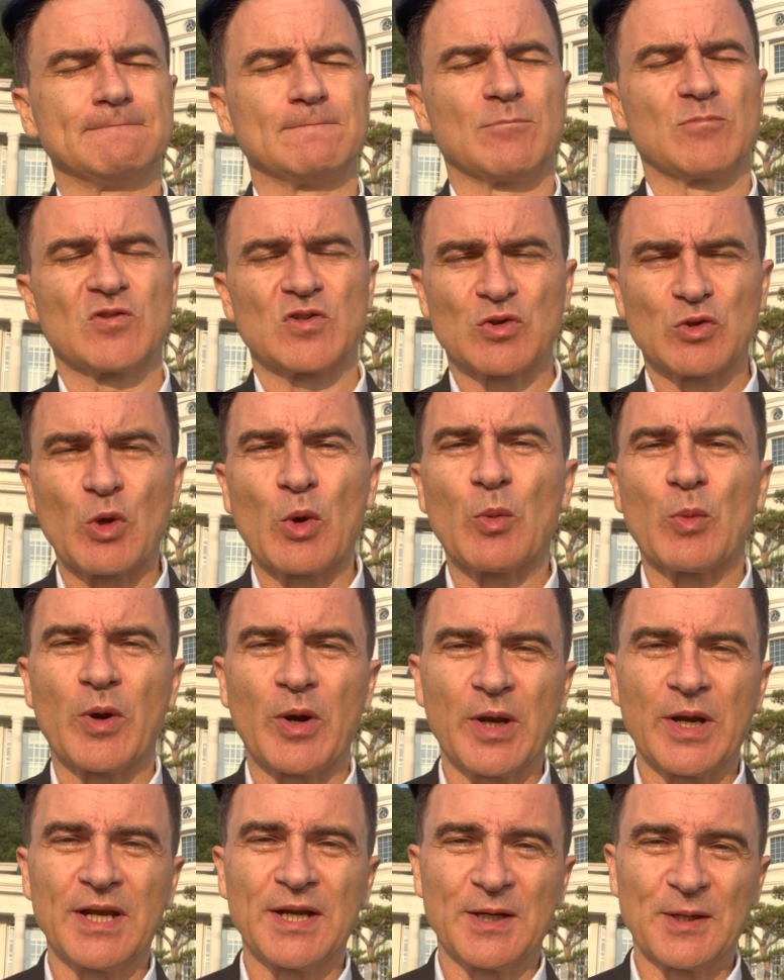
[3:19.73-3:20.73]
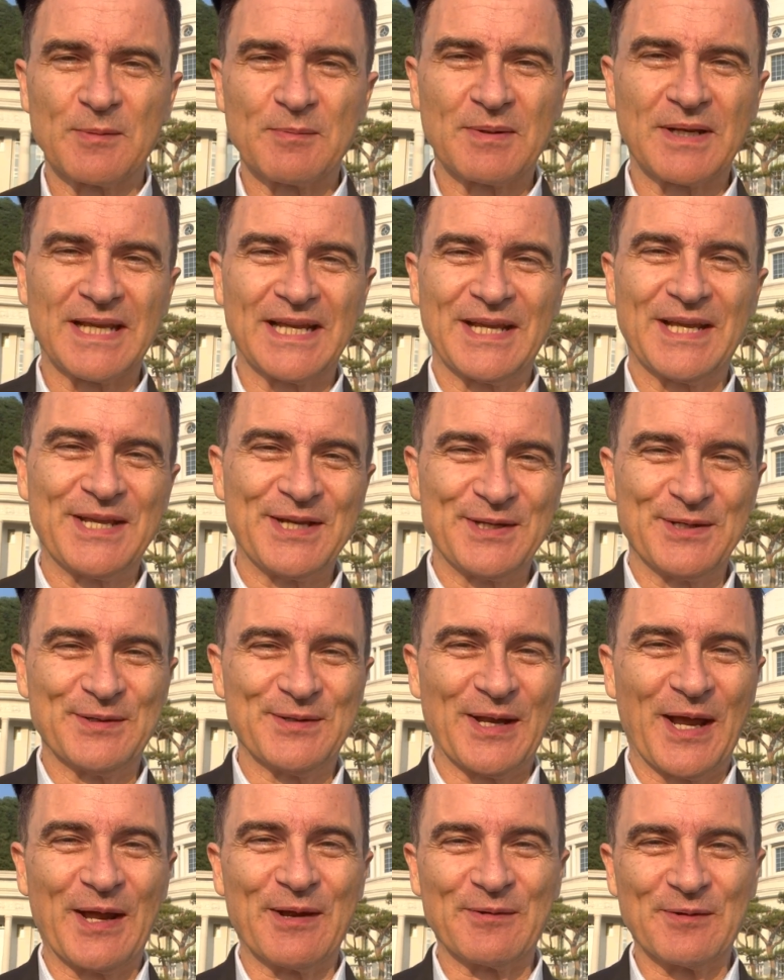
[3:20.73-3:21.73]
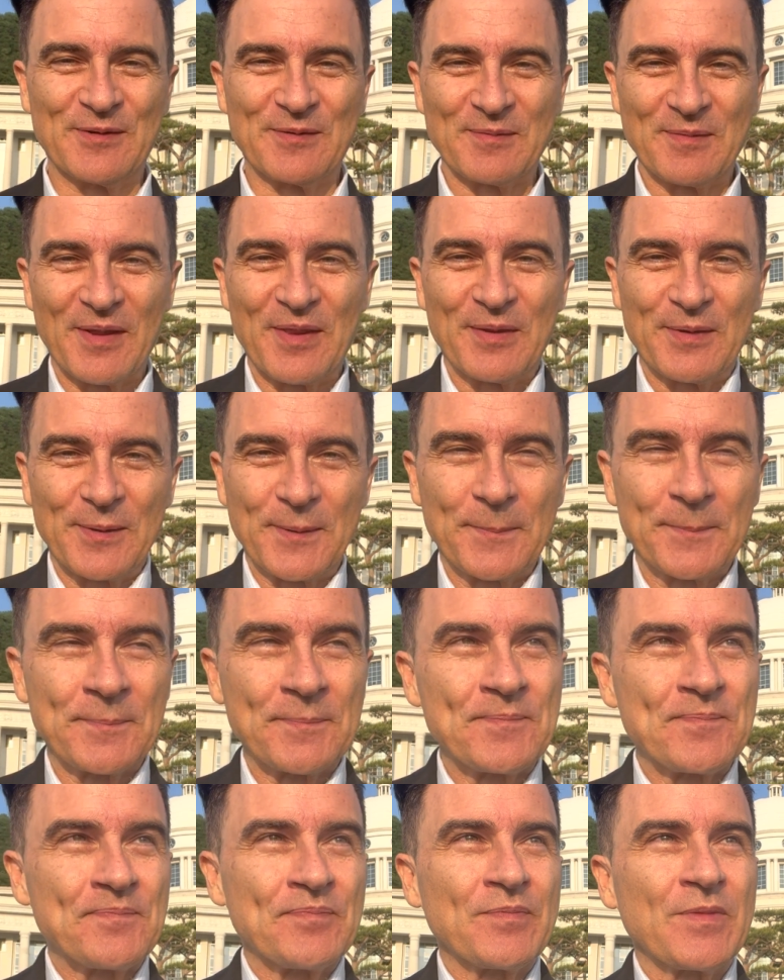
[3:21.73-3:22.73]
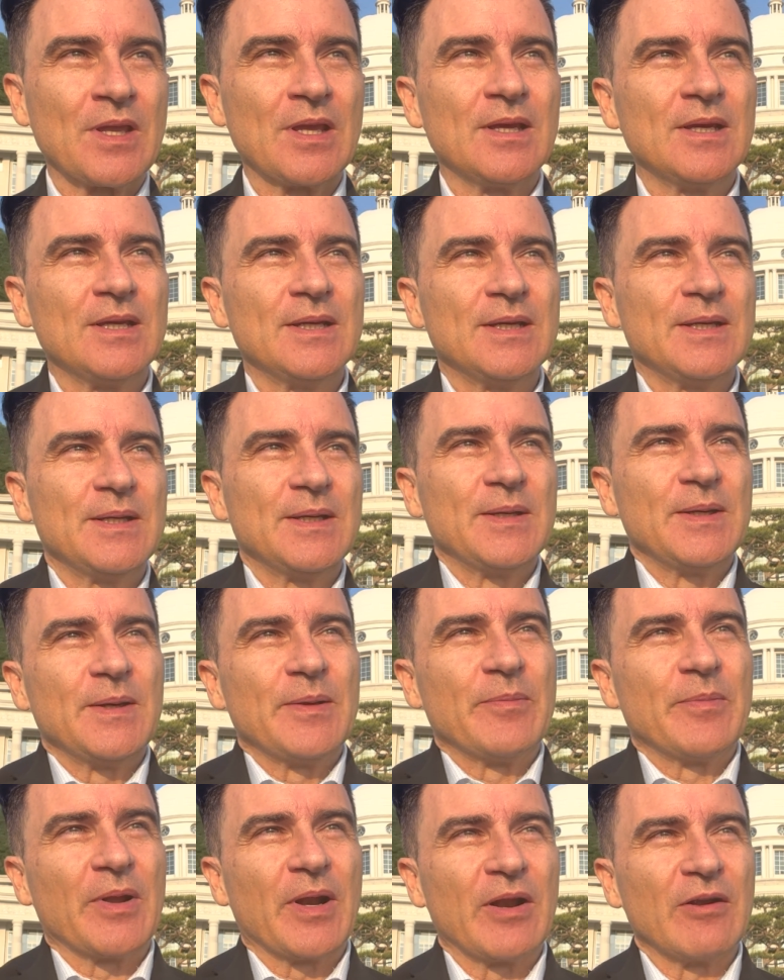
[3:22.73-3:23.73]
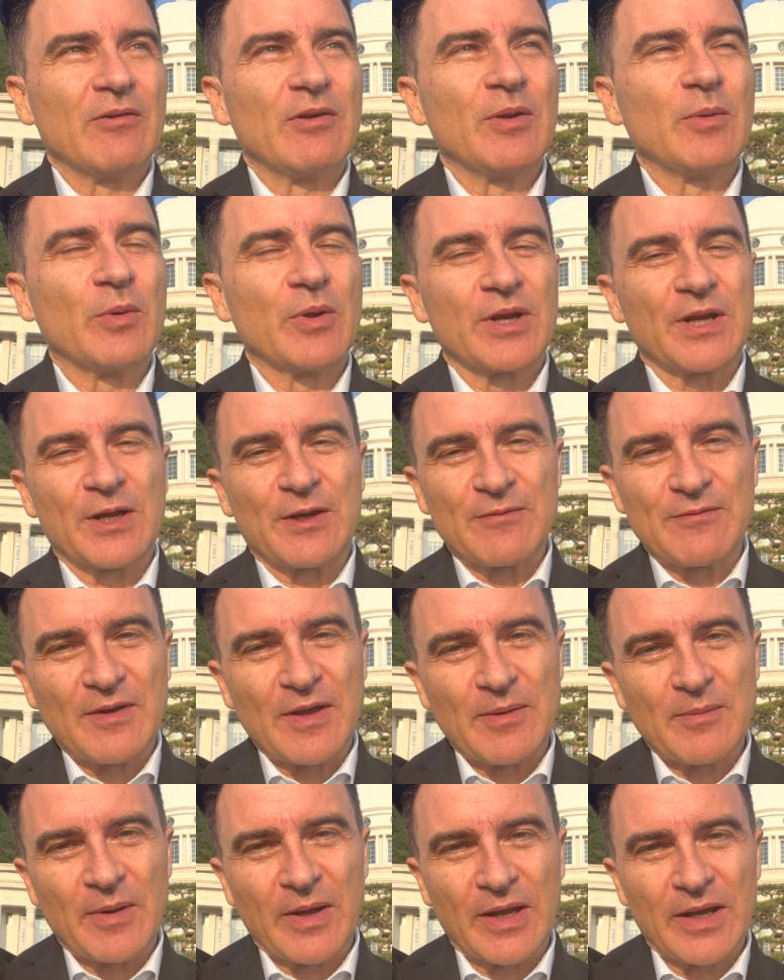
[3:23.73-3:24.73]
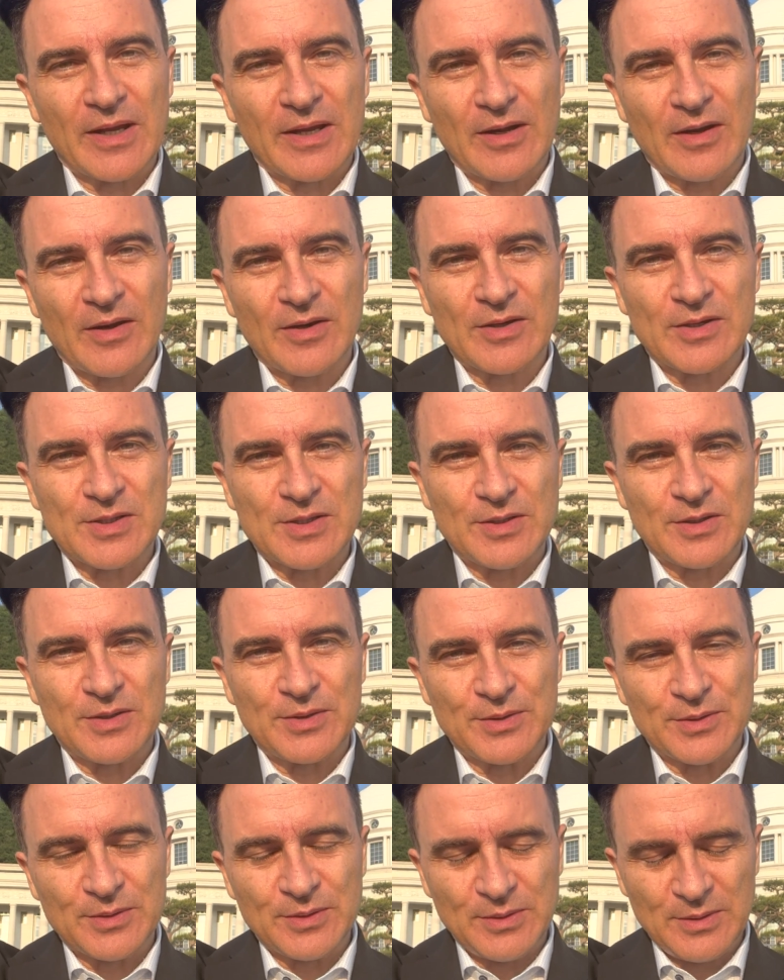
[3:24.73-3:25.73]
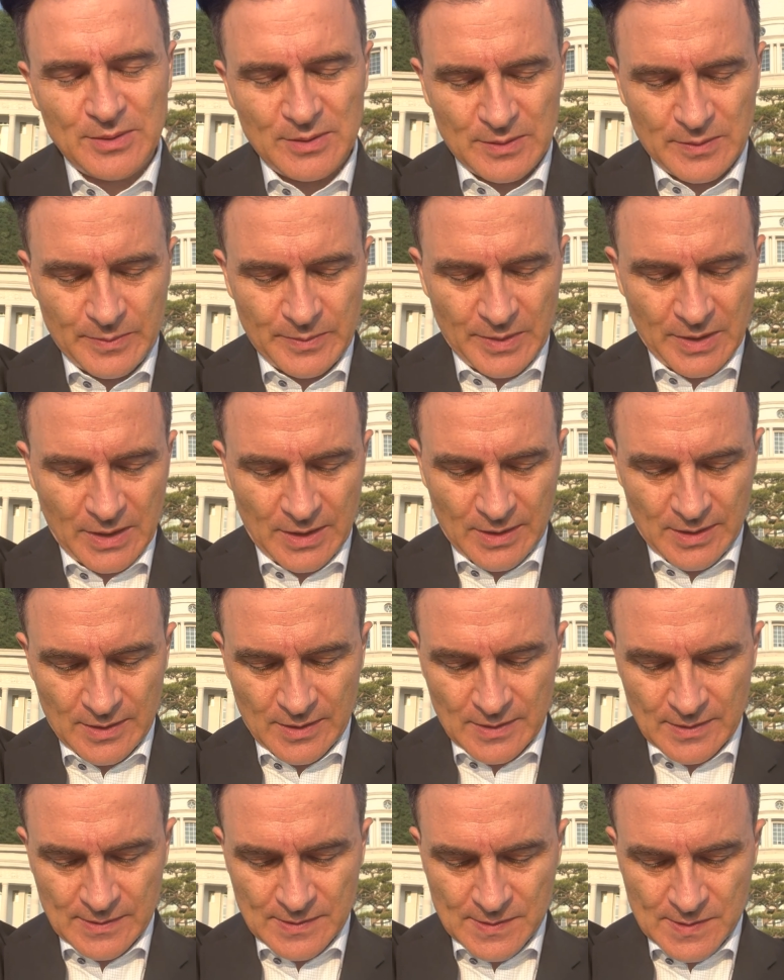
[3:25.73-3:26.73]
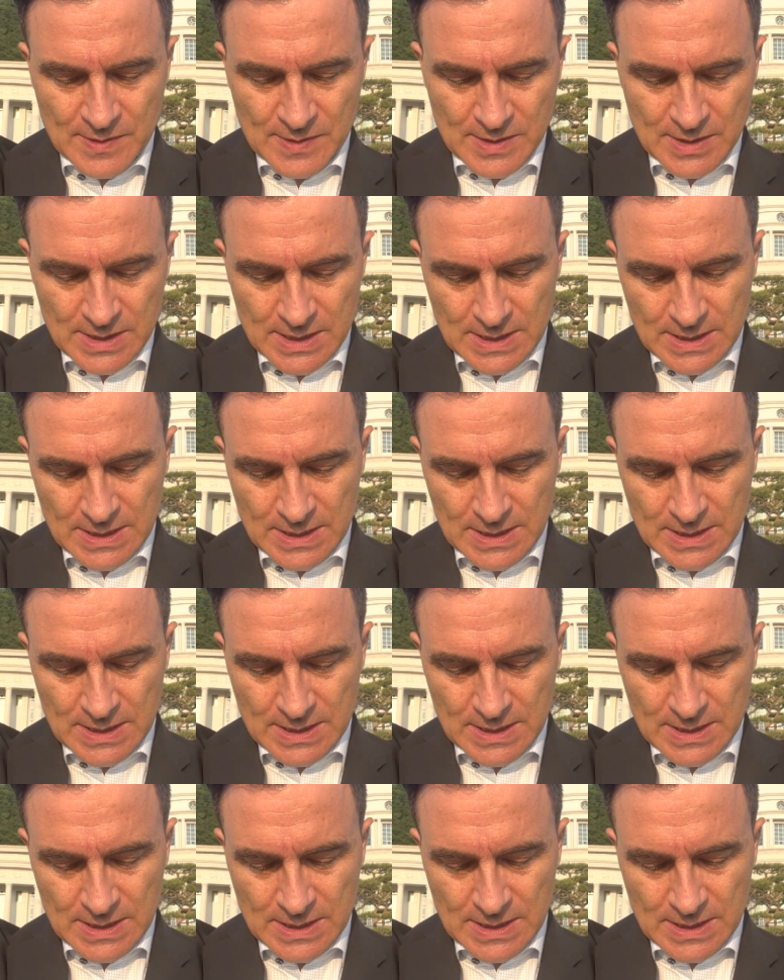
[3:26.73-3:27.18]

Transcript: so don't worry, completely unite with Mother. But I really want to convey my heart to you because